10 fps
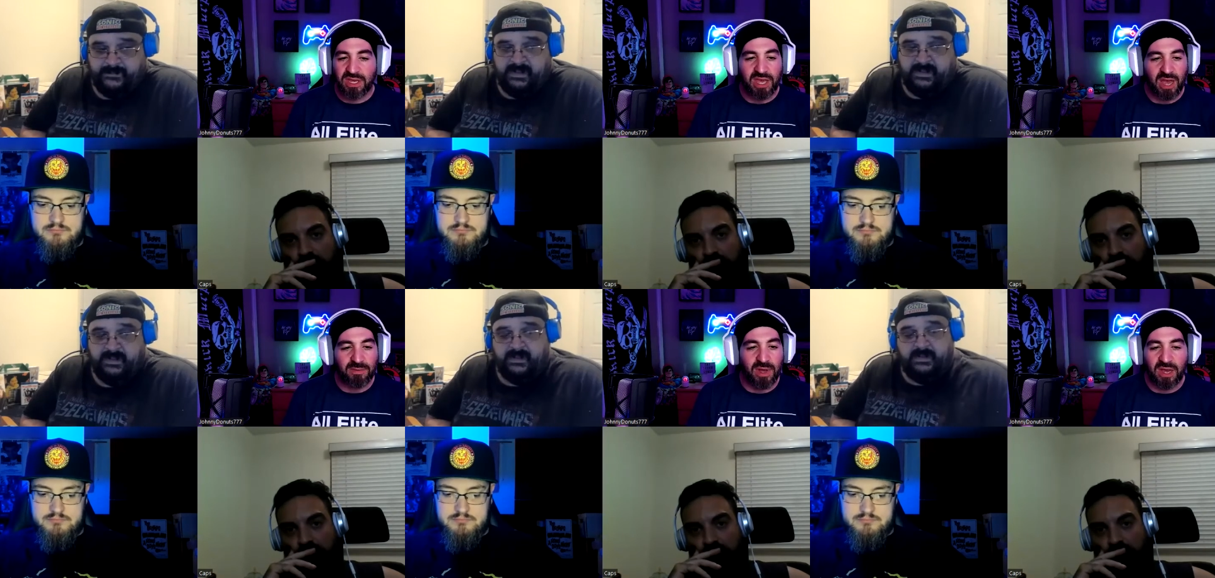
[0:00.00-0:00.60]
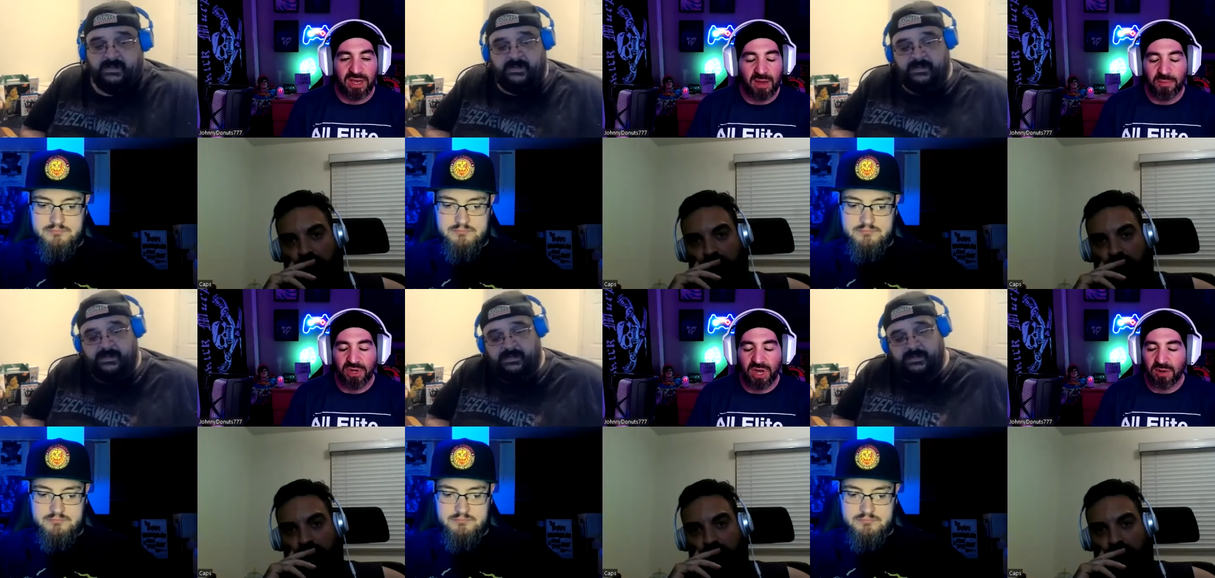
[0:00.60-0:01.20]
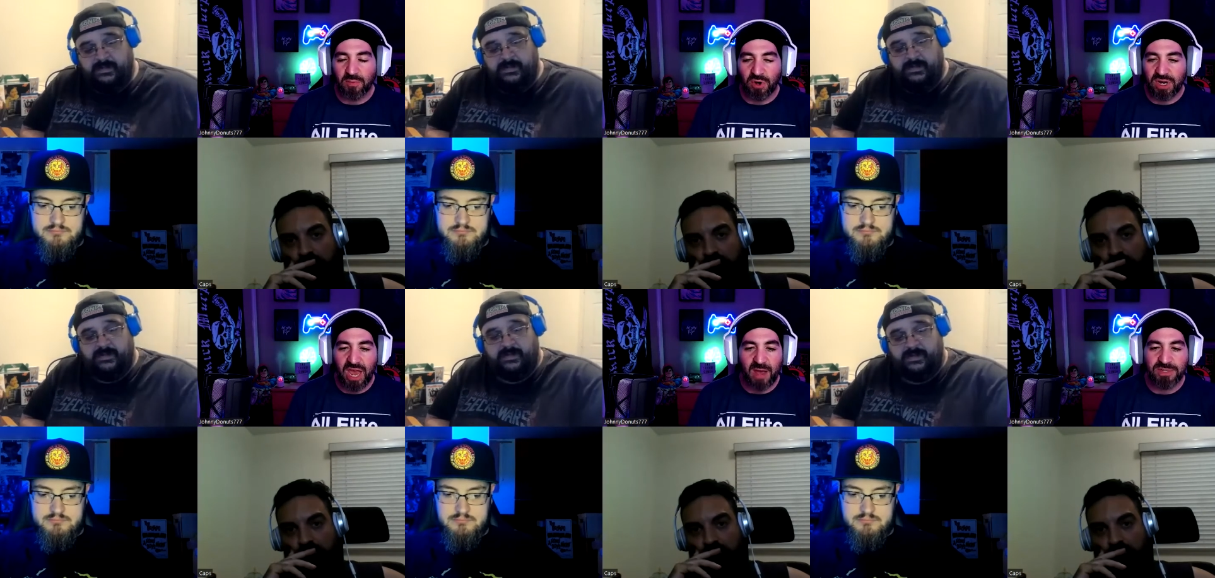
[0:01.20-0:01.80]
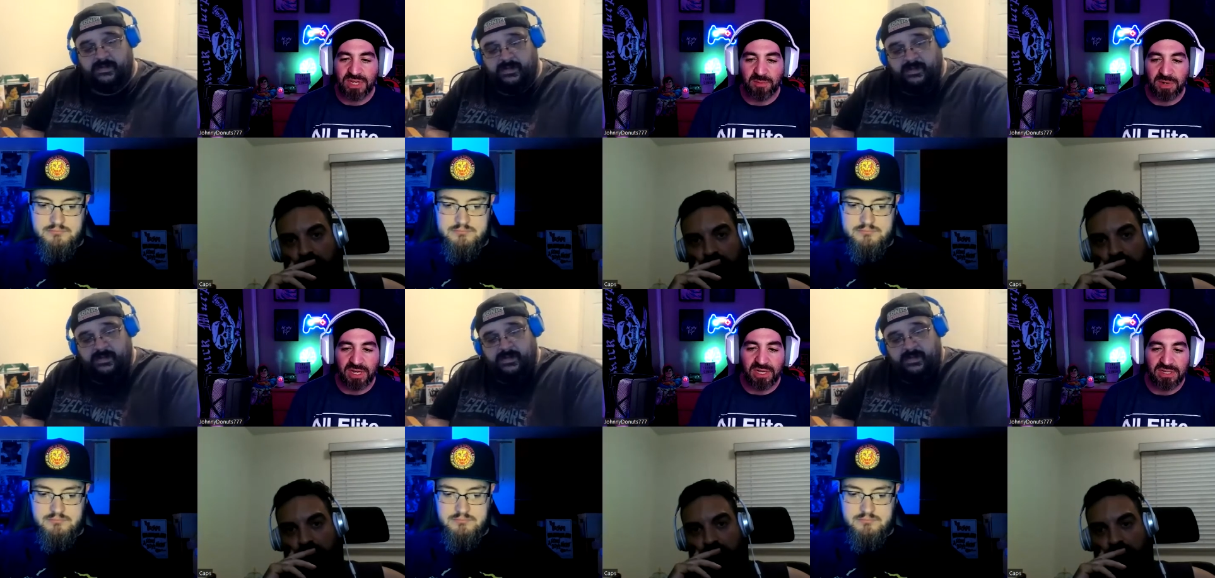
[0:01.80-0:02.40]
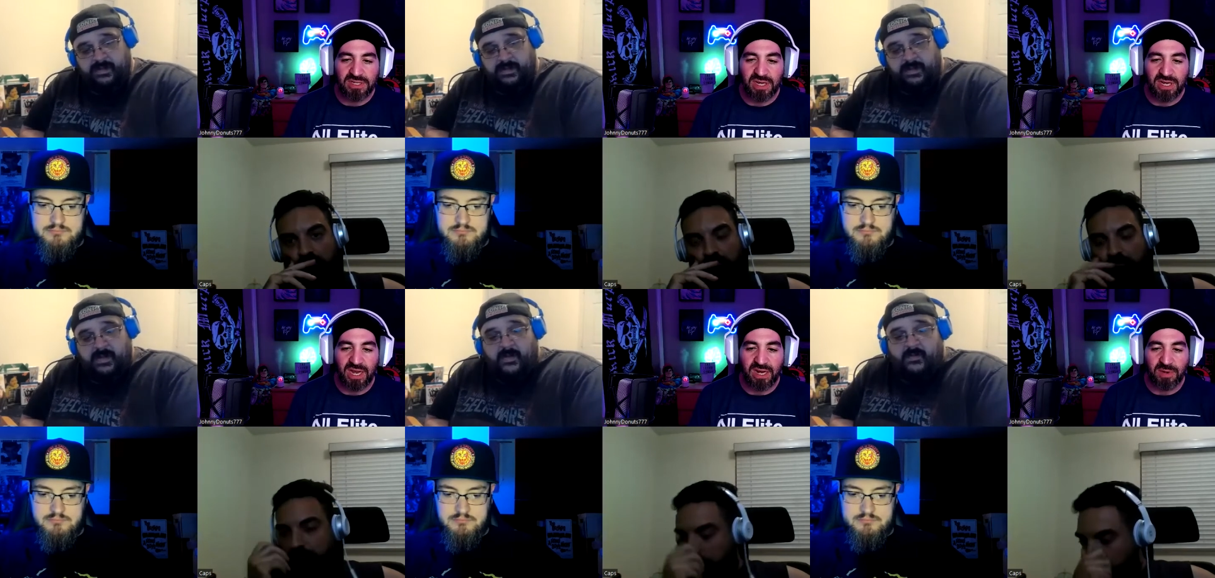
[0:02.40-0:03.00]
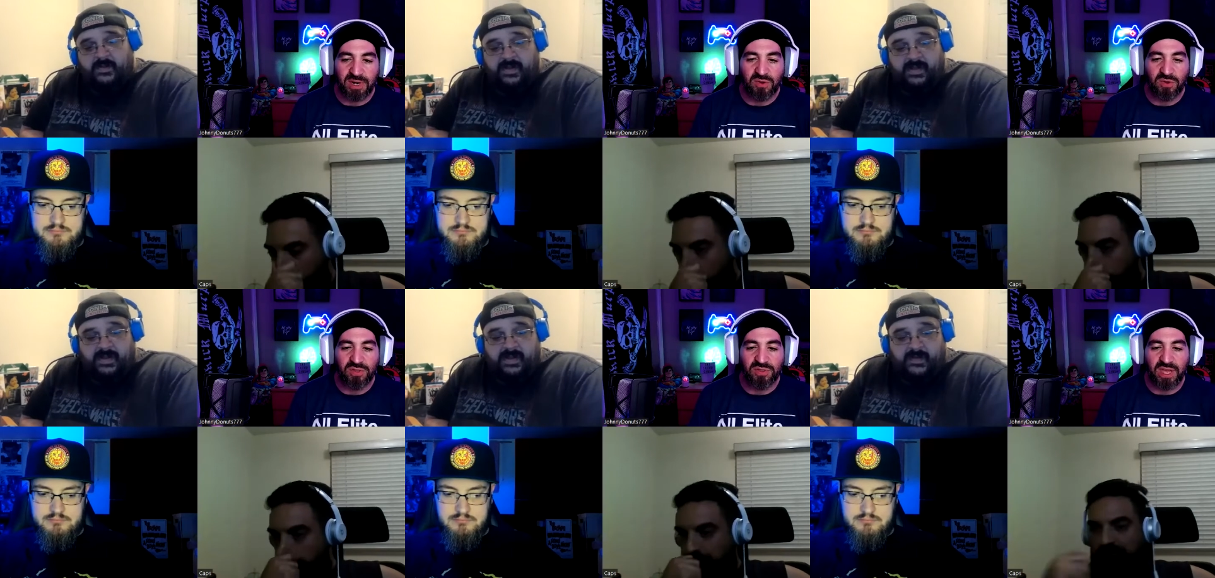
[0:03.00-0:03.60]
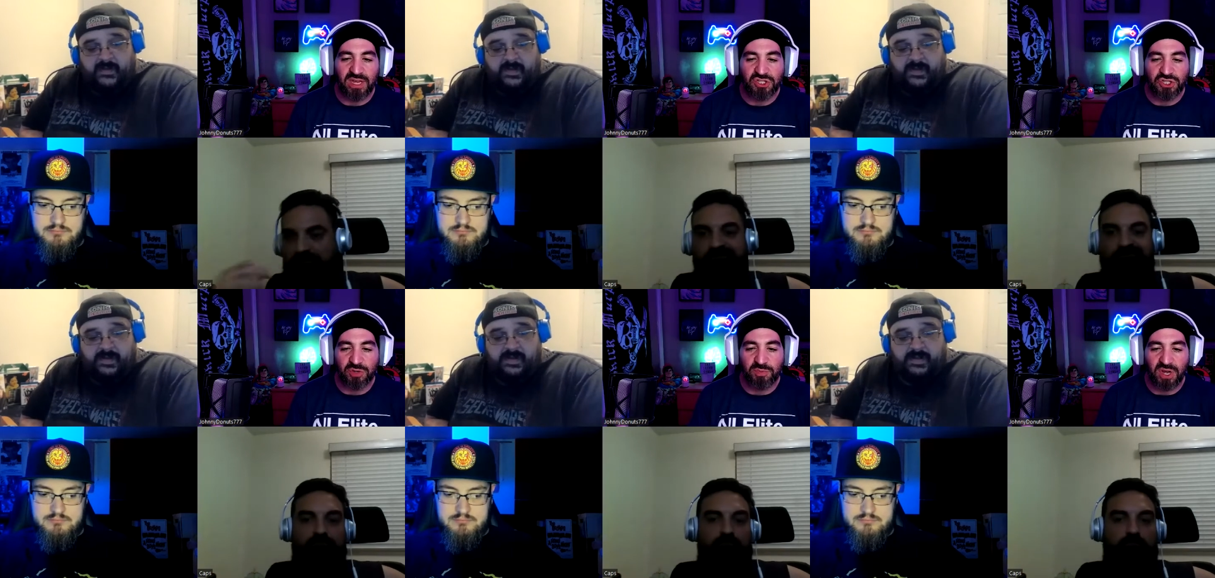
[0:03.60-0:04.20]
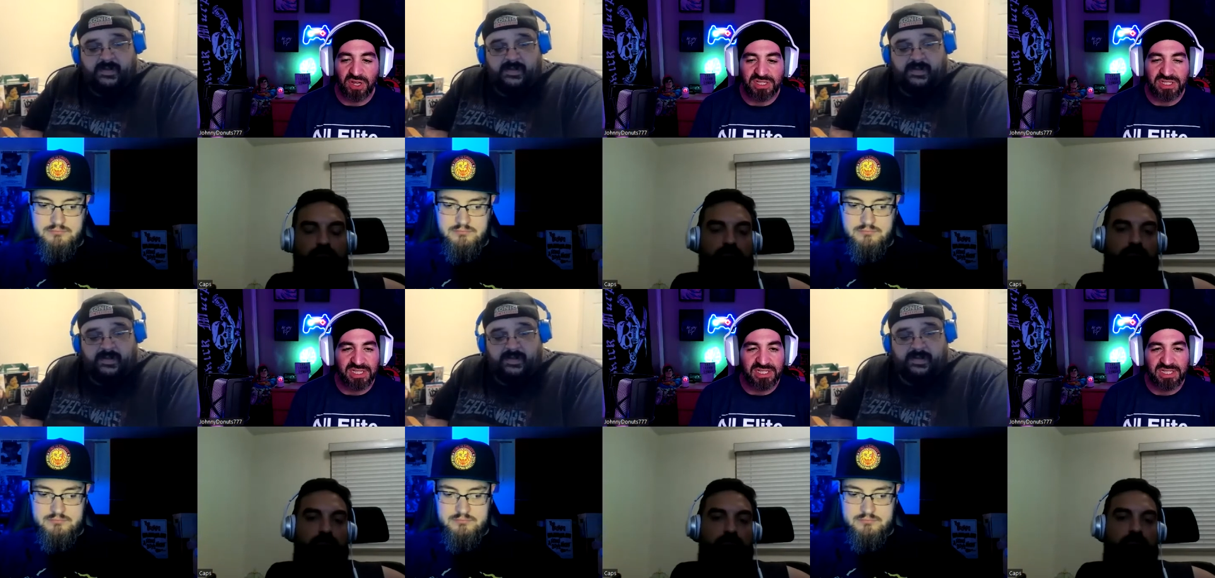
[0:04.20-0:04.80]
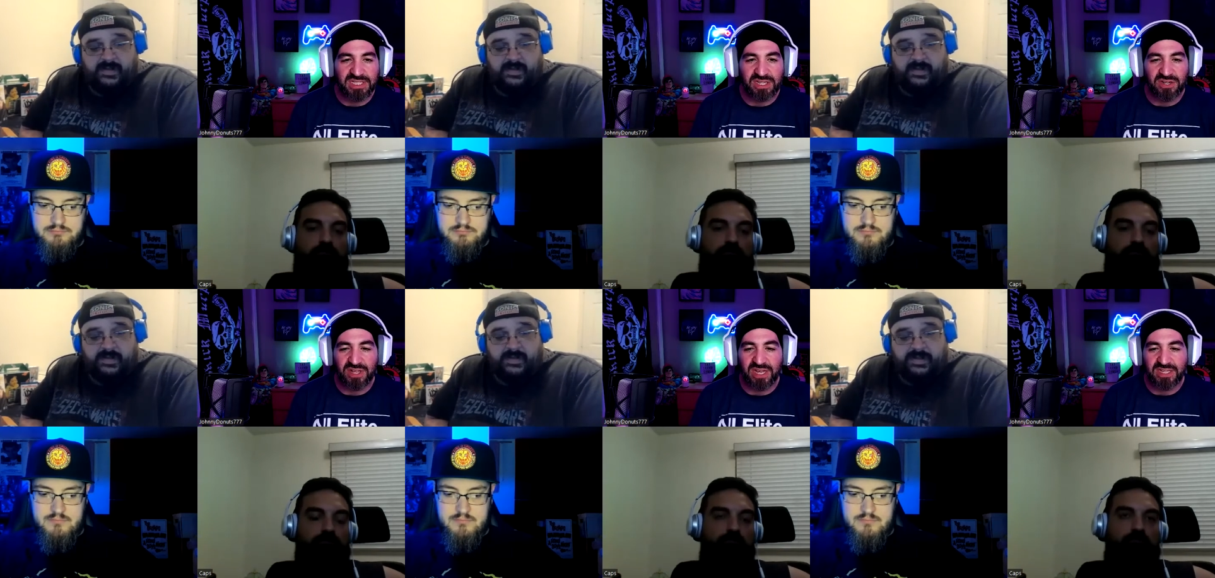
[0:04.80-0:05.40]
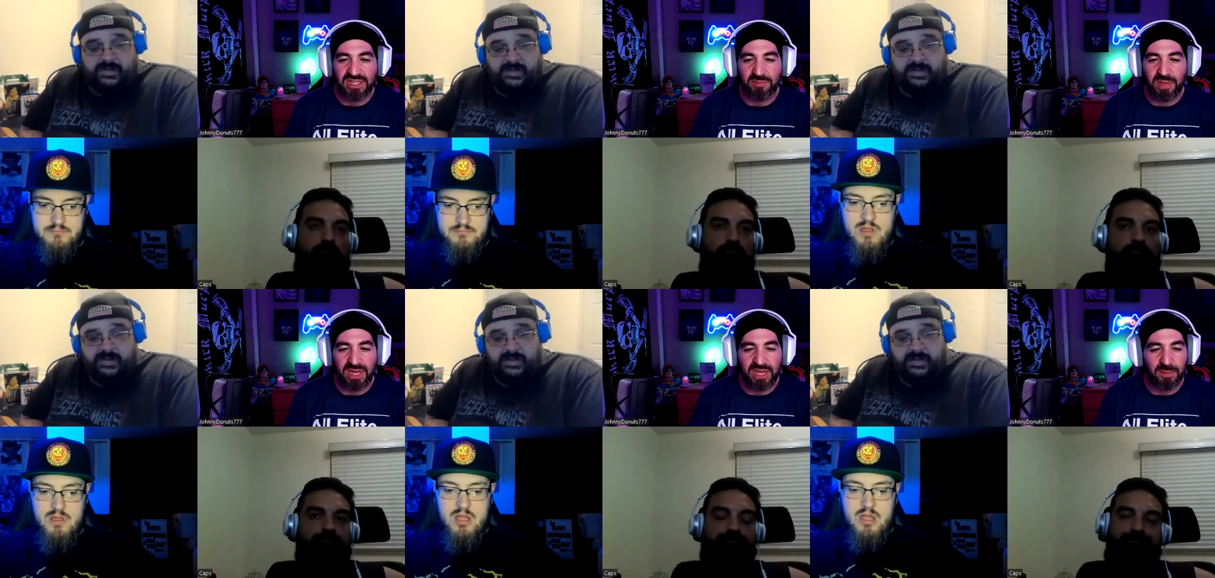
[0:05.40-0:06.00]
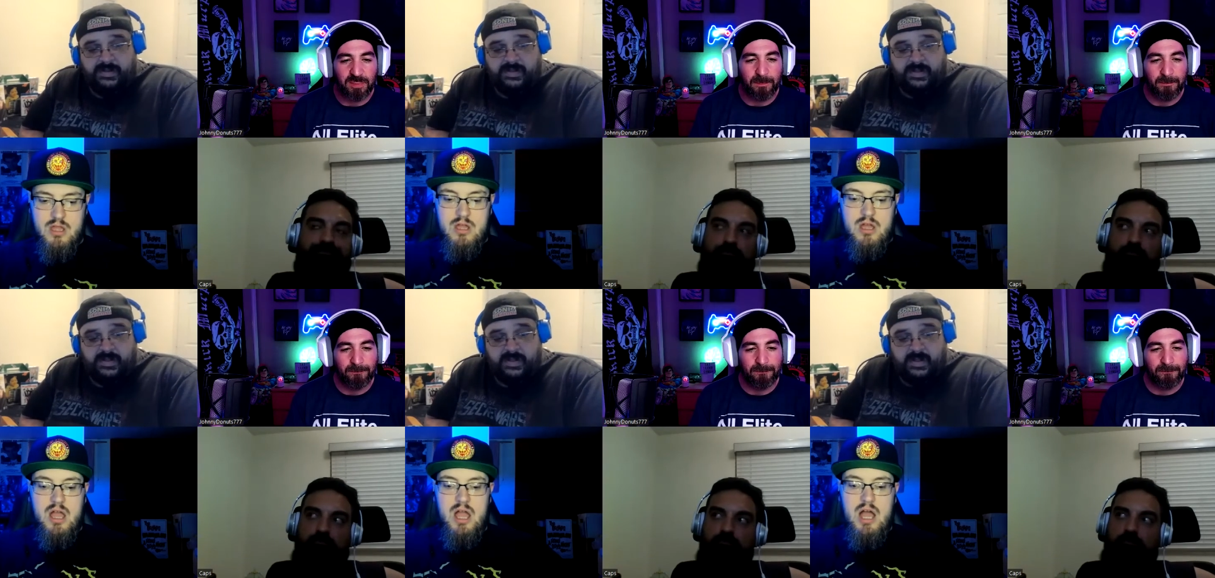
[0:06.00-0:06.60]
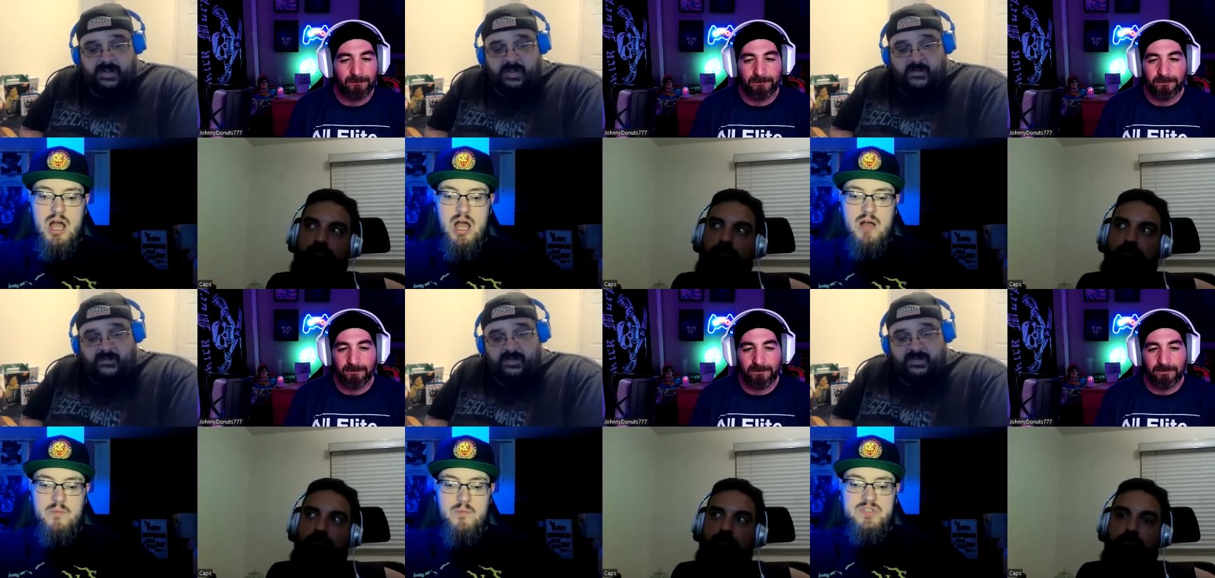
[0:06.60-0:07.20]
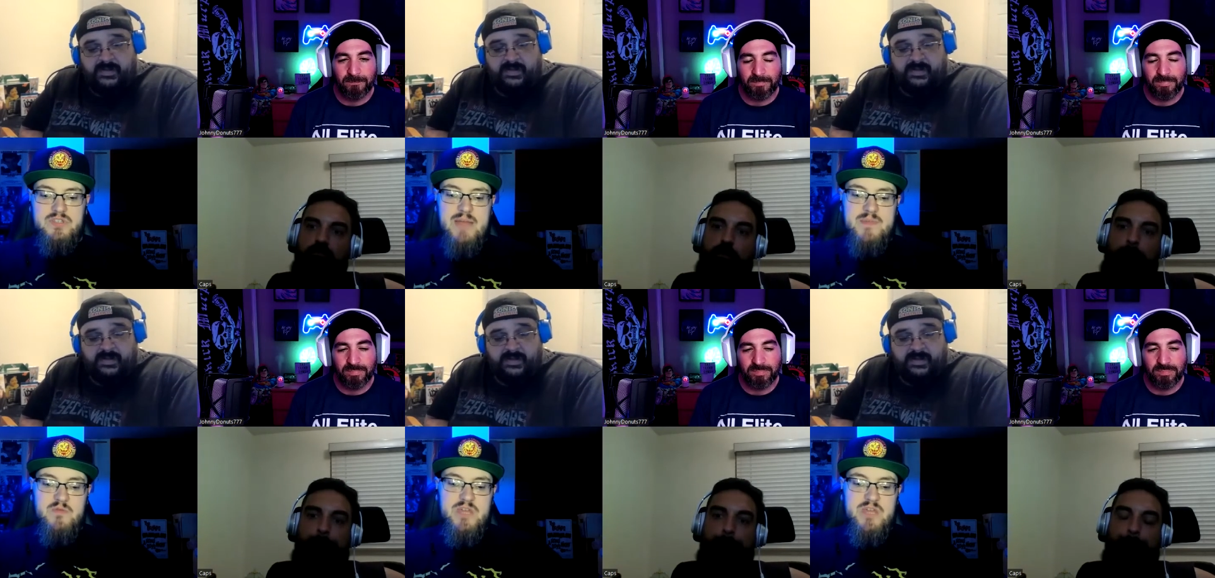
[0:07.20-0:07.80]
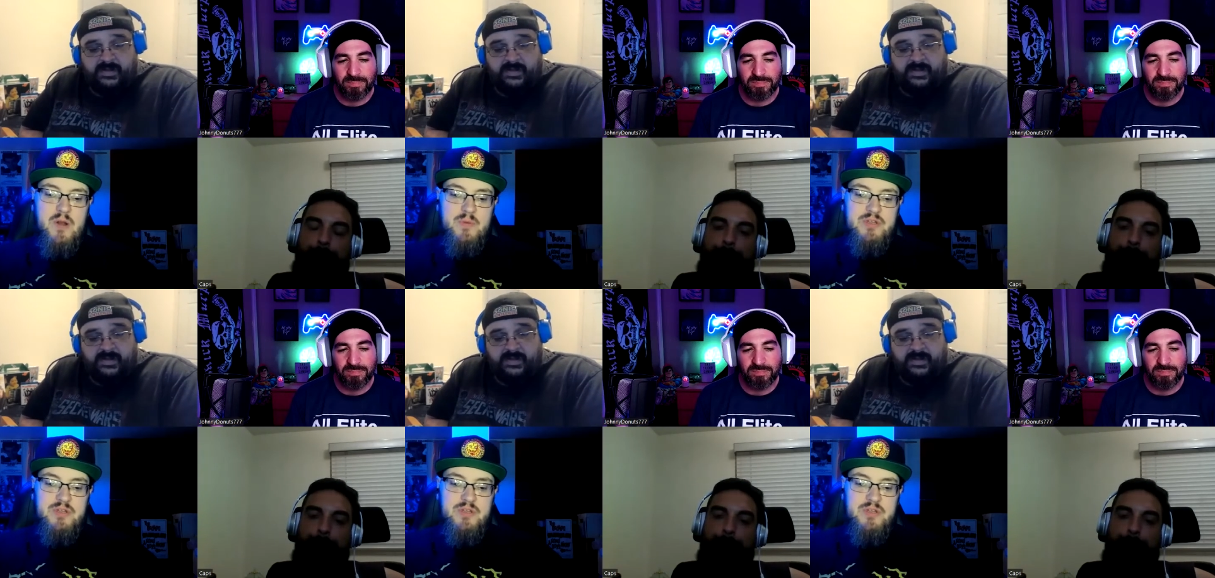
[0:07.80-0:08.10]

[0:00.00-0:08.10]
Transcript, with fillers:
Speaker 1: Cap, uh, Campo, you got any more caps? Anybody? Uh, anybody who you think should be on this list this year that didn't make it? Um, well, I mean, we could probably